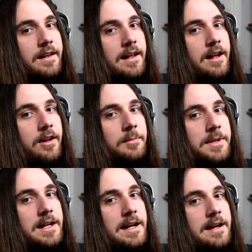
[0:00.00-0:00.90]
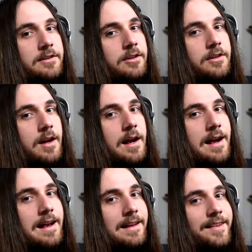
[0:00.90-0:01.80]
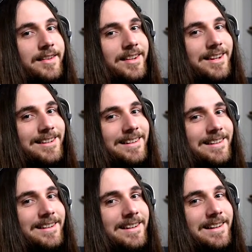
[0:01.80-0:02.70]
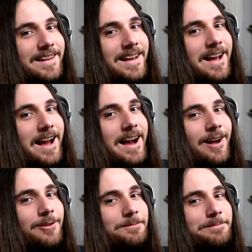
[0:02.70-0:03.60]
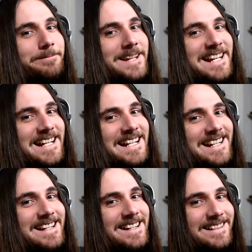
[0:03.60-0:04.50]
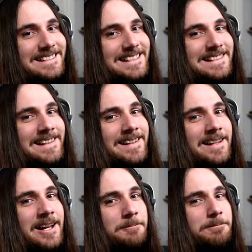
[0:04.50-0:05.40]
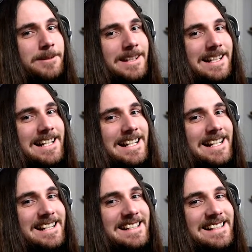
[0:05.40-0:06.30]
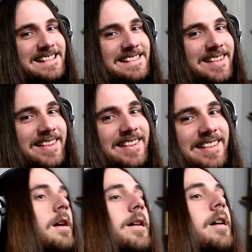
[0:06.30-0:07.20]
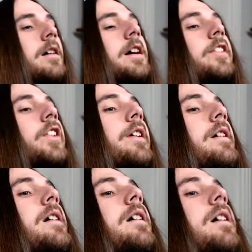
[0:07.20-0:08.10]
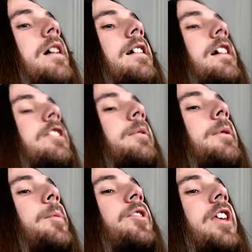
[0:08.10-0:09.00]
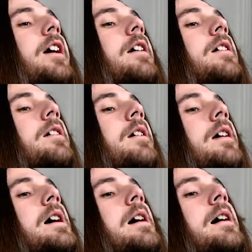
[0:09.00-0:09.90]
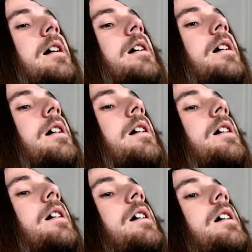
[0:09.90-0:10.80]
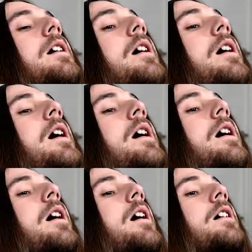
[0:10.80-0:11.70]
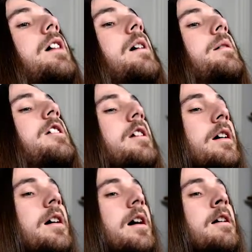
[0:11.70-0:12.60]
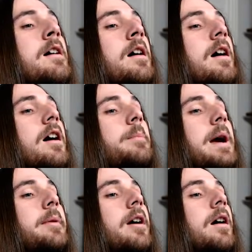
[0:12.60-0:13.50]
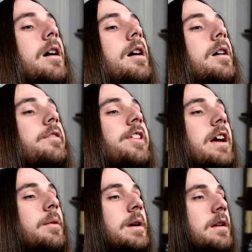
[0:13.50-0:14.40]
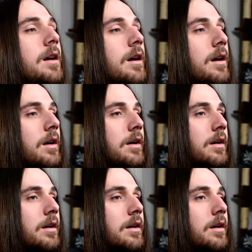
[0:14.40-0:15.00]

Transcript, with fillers: Help me out, you guys. Help me. Please. Oh, yes. Oh, yes, I'm almost there. Oh, come on. Oh, baby. Oh, there we go.